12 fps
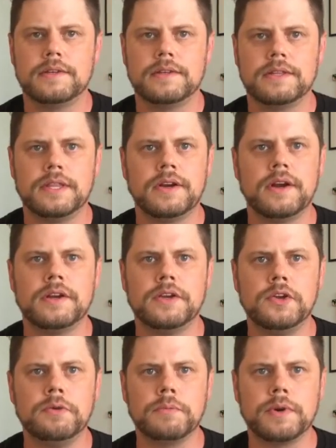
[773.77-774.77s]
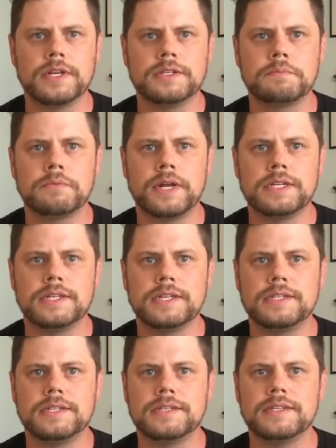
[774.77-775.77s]
There are numerous
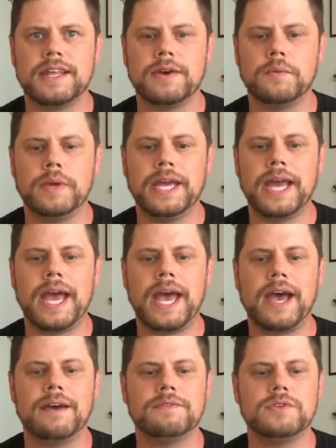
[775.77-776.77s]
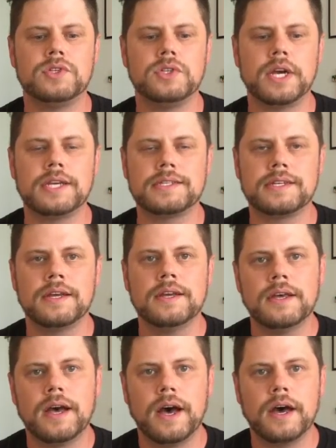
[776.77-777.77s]
prejudices that we have just
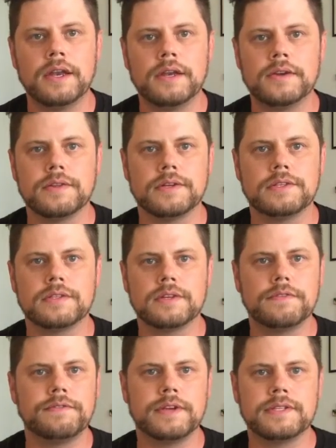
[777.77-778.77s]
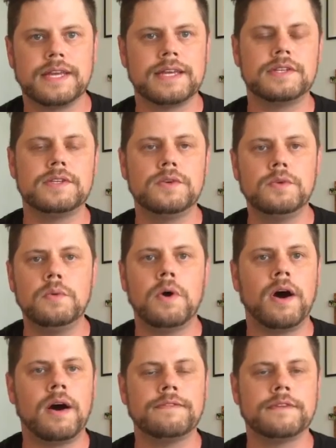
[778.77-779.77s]
under the surface, and too
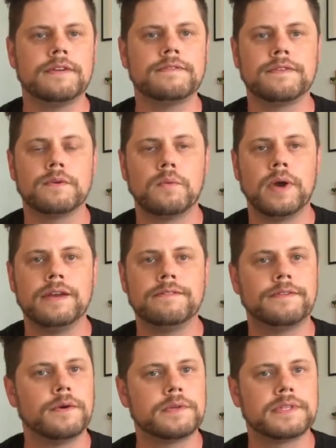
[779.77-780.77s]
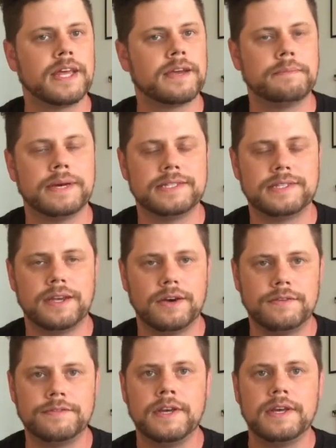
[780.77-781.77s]
often for white folks like
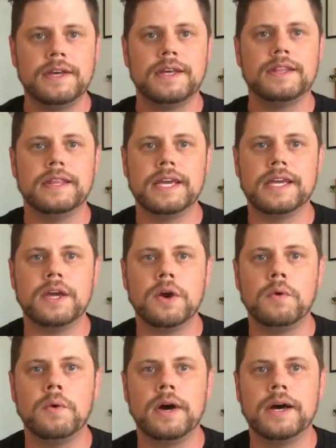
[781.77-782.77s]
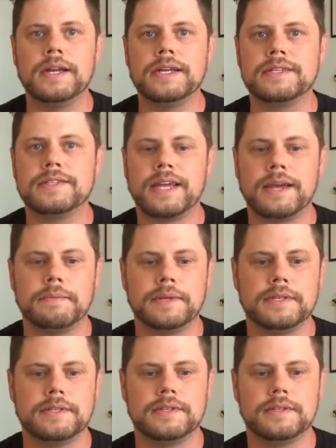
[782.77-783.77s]
myself, they go unexamined.